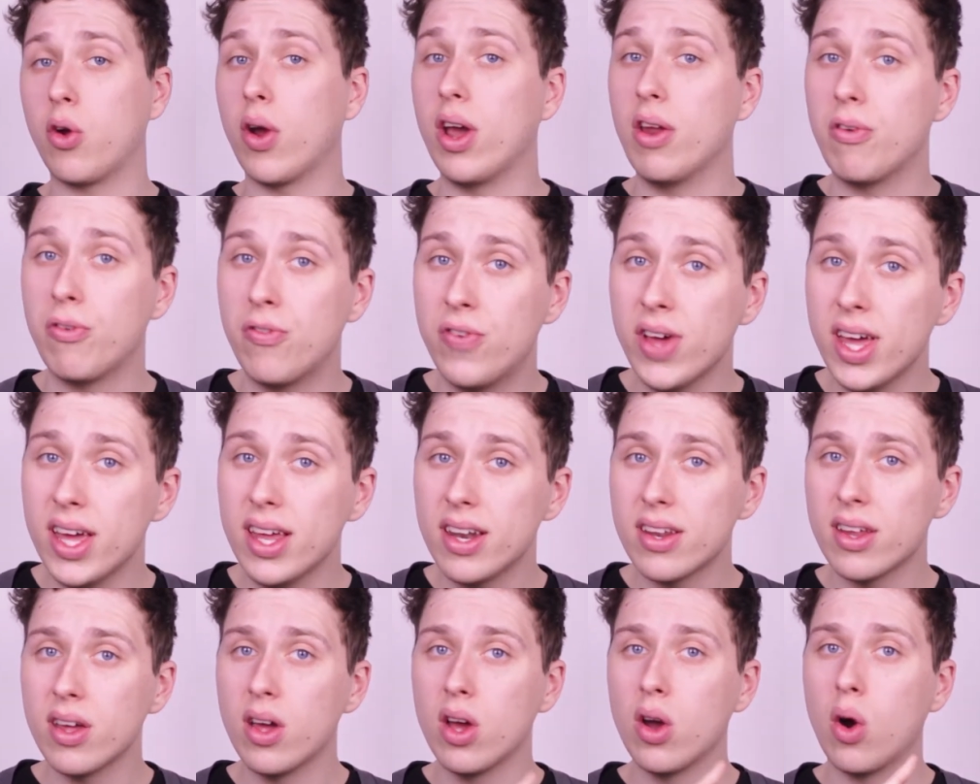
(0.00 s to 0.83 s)
great
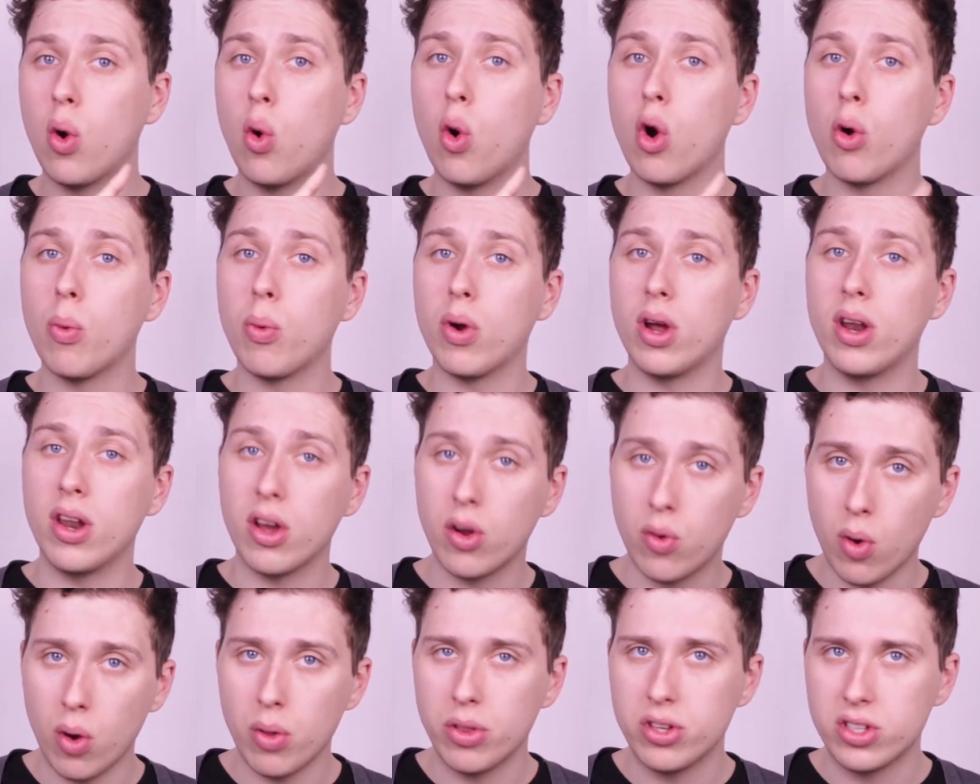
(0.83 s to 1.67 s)
fit or we're in a
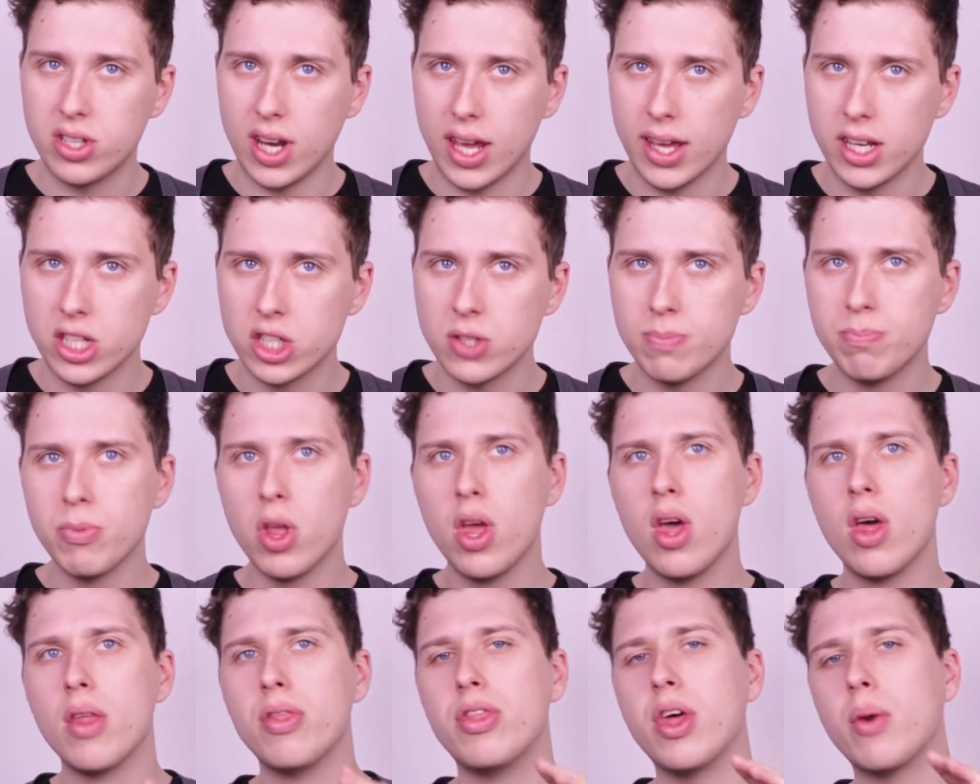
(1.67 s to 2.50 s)
growth stage.
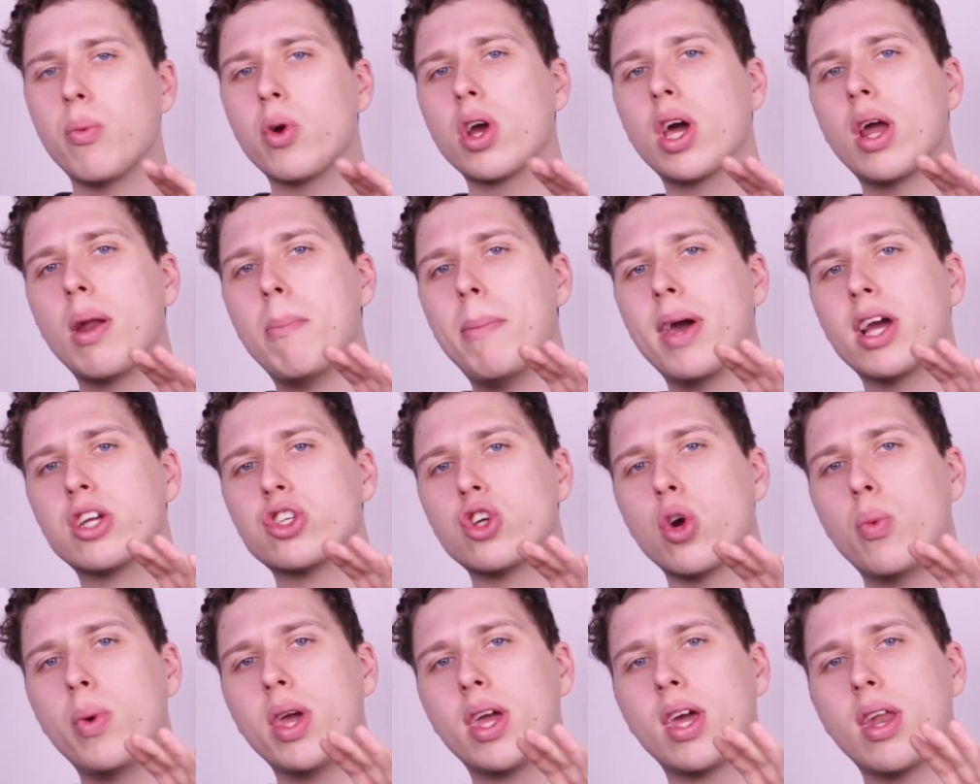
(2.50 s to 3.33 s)
Then we're going to make
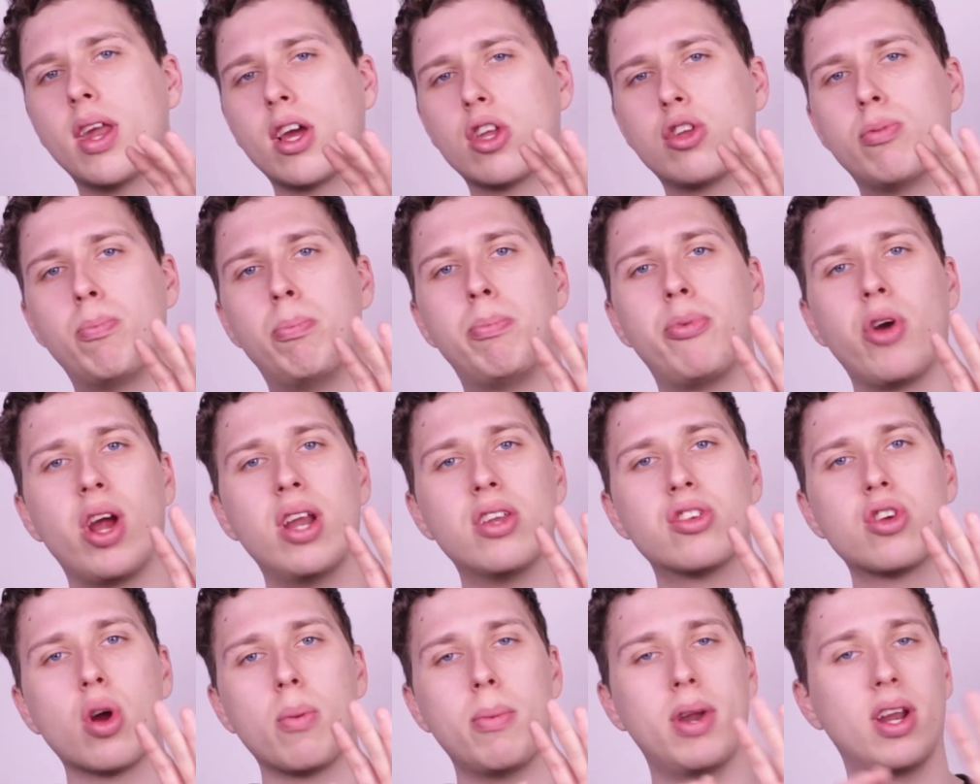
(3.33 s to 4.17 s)
sure we can
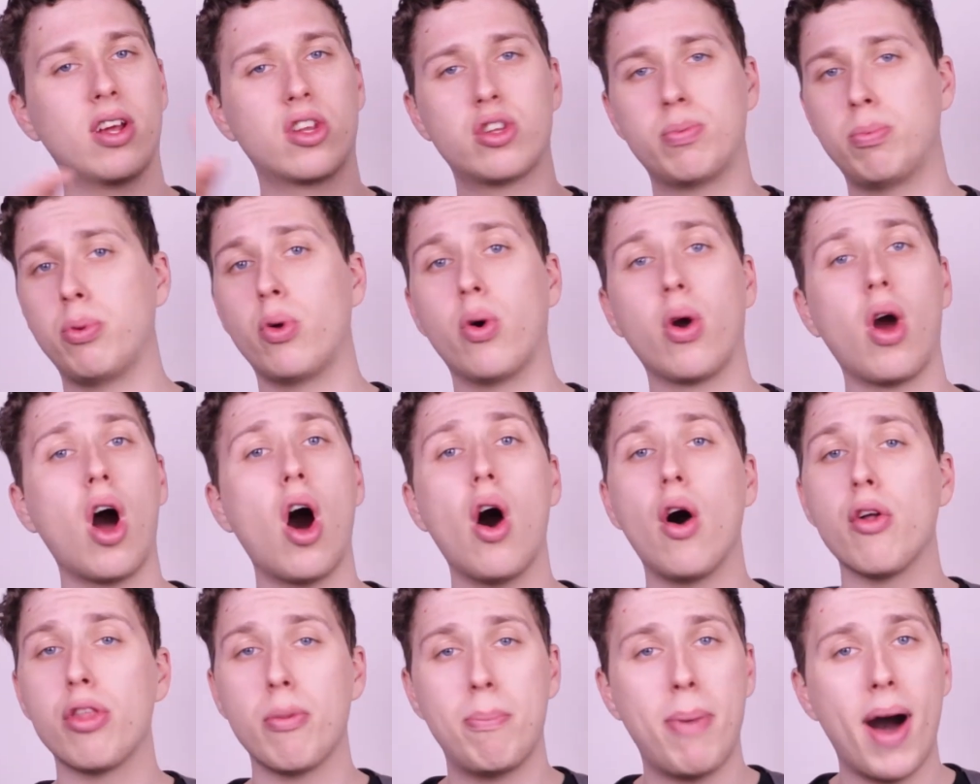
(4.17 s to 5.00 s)
brainstorm and explore
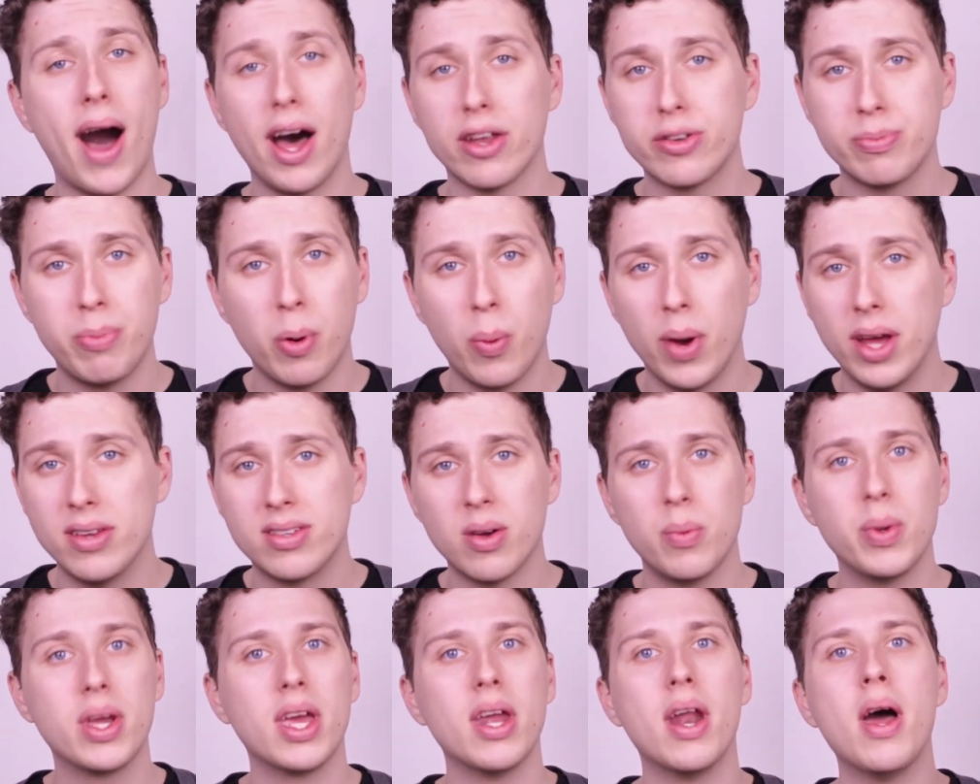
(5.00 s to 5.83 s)
all the possible ways
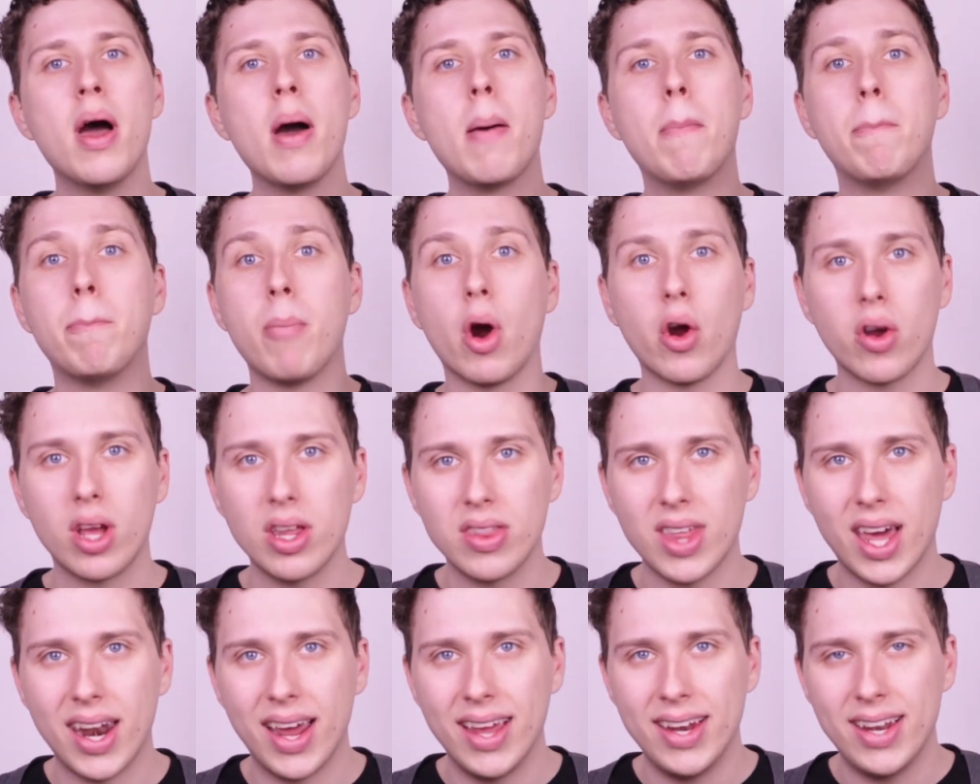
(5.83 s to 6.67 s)
that we could market
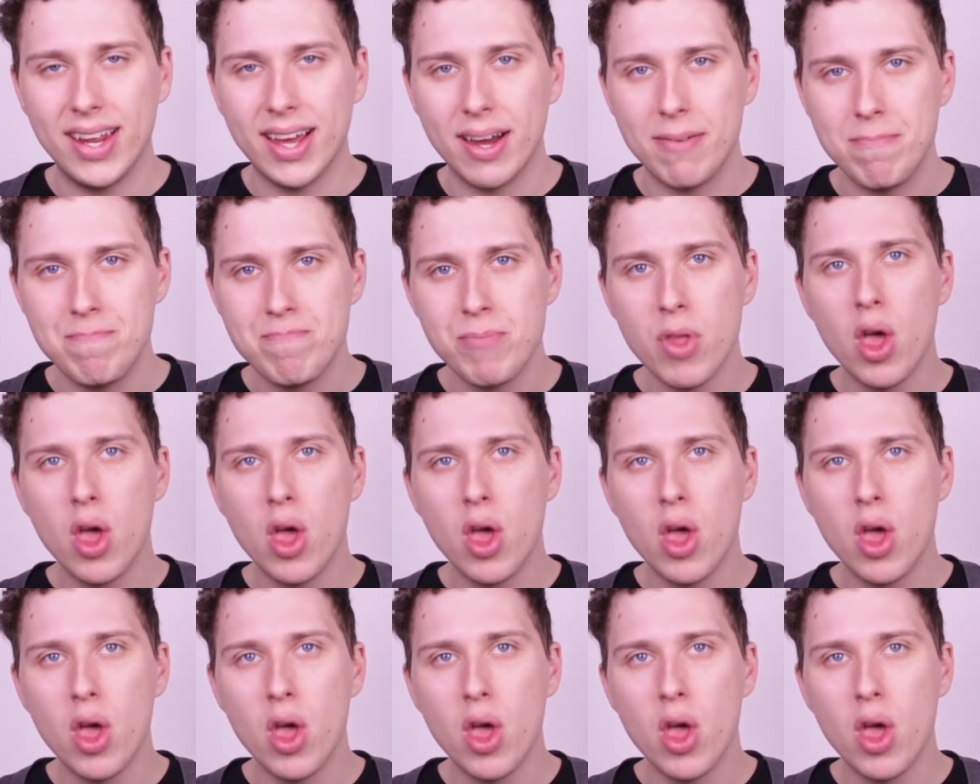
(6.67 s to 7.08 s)
that idea.